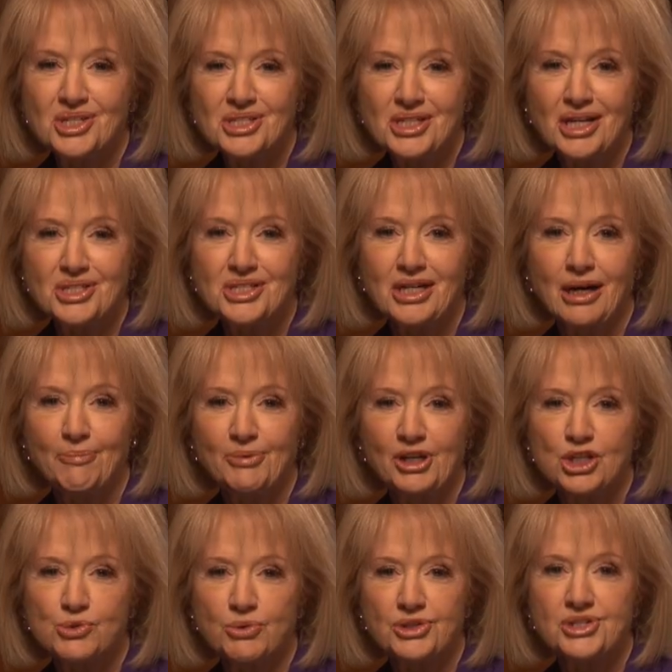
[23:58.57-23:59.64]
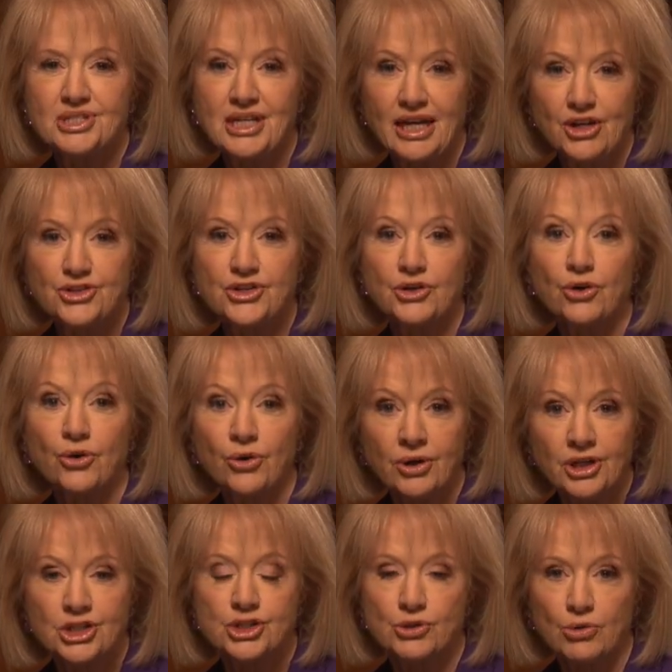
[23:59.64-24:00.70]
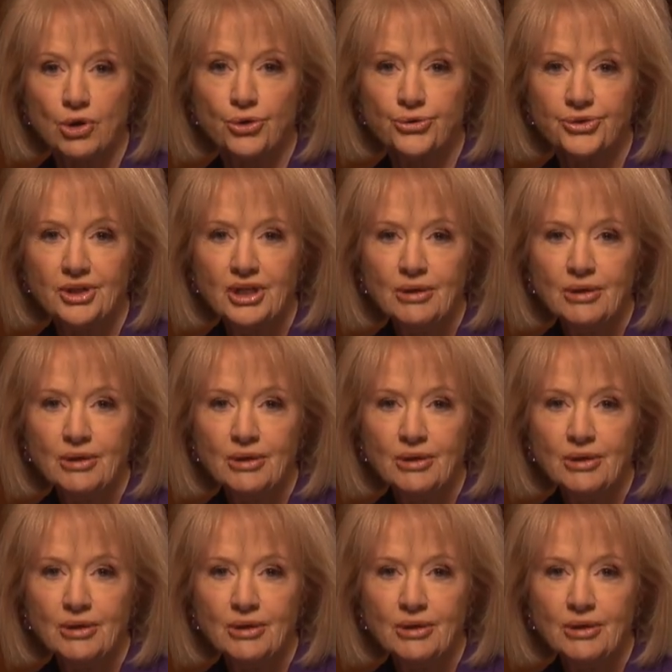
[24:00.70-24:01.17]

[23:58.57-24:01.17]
discussed companies with sales and earnings growth,